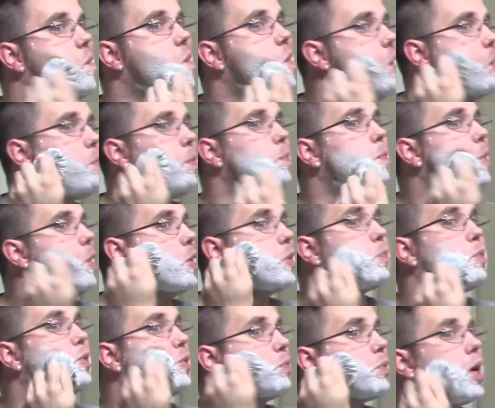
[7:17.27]
And people ask
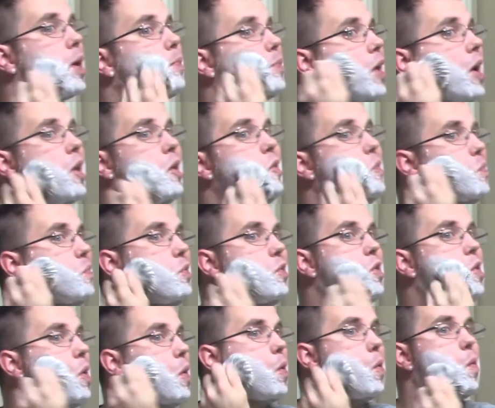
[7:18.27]
me sometimes, how do you
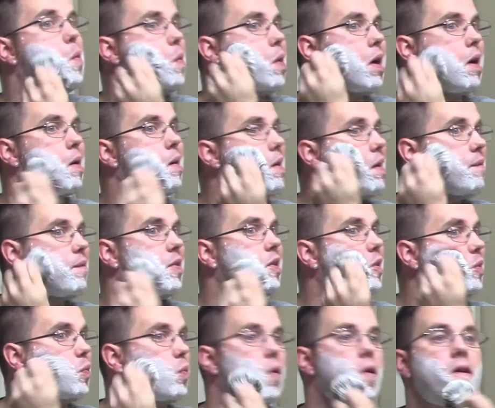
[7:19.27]
know how, if it
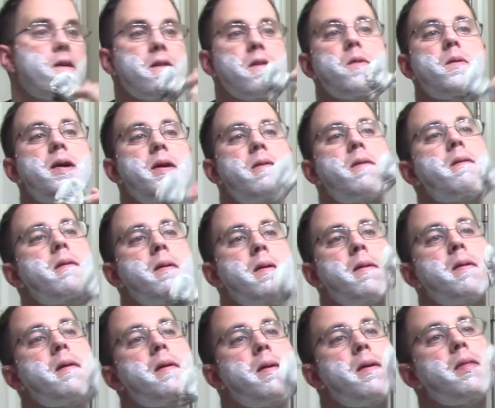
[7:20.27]
needs water? Well,
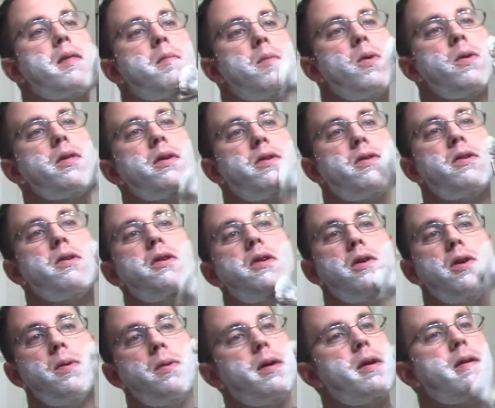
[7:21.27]
the more that you
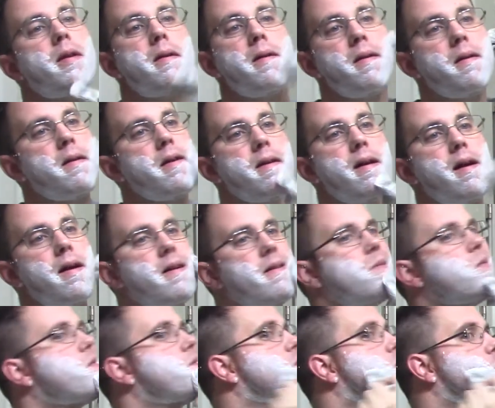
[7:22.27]
do it, yeah, it
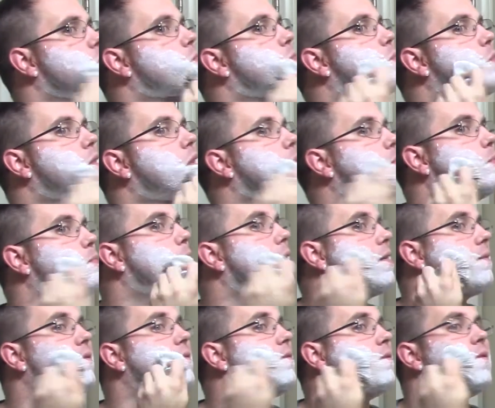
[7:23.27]
really just becomes
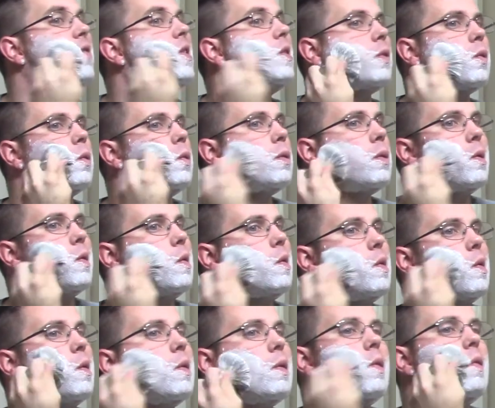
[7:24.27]
by feel.
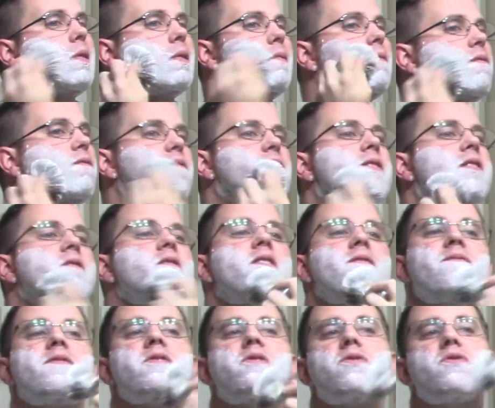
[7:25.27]
You can feel
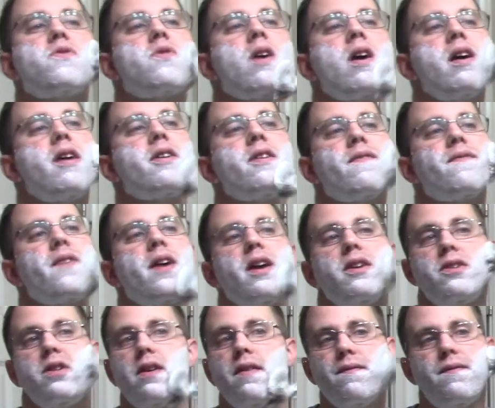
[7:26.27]
if it's dry on your
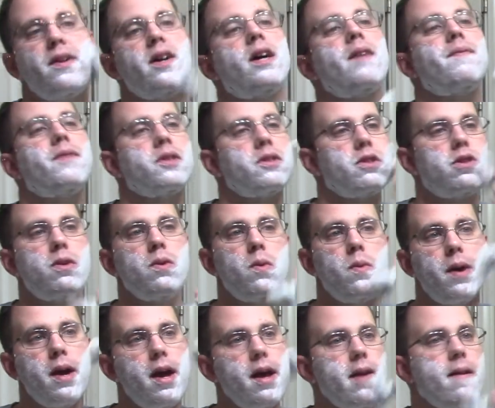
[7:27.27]
face. You can feel if it's too
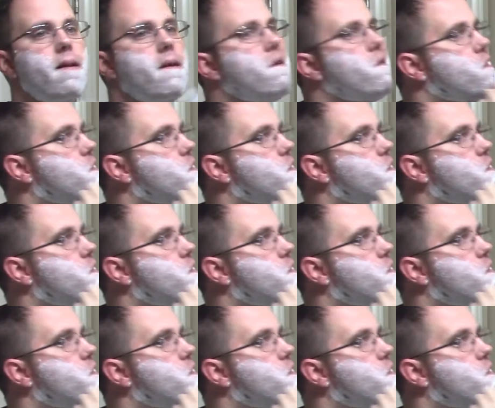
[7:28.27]
wet.